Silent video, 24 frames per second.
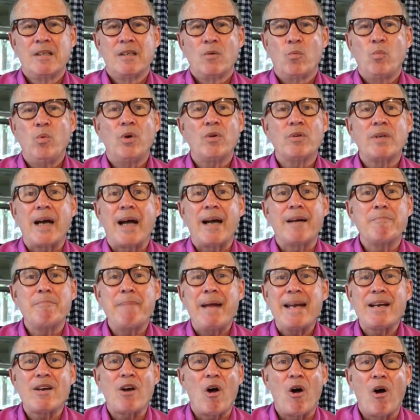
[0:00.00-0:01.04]
Will God
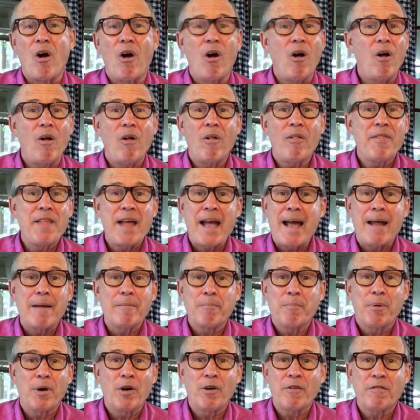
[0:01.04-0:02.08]
make all
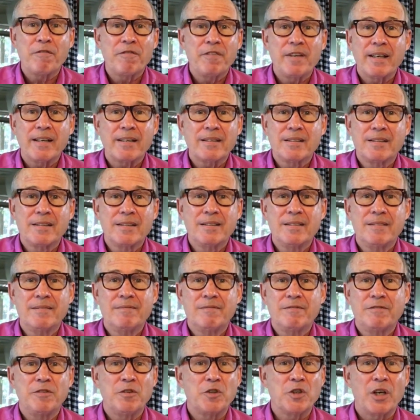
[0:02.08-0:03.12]
that perfect
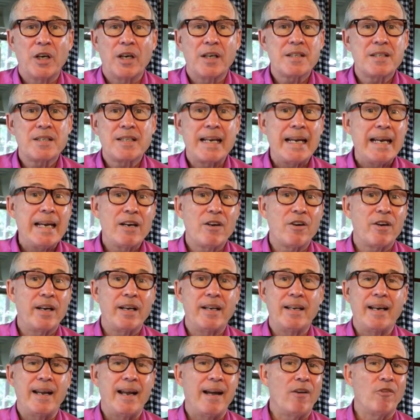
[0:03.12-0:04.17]
for us here
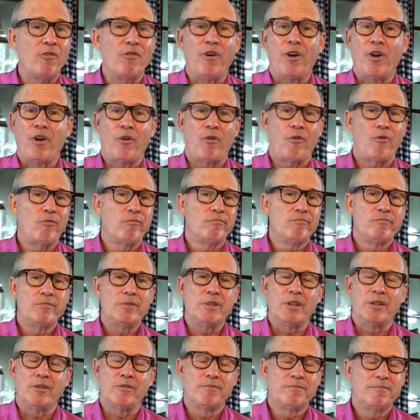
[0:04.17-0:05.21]
and now? No,
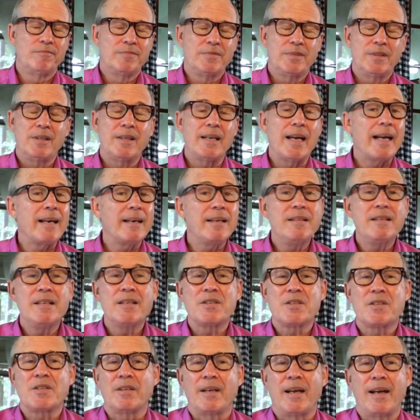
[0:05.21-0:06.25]
no, not in
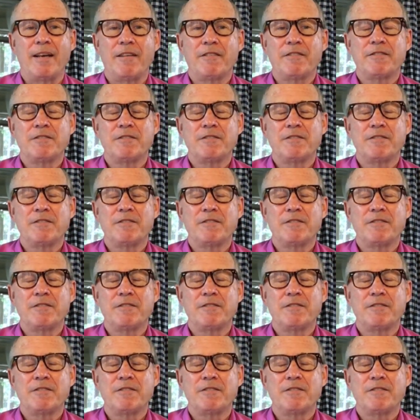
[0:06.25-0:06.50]
this life.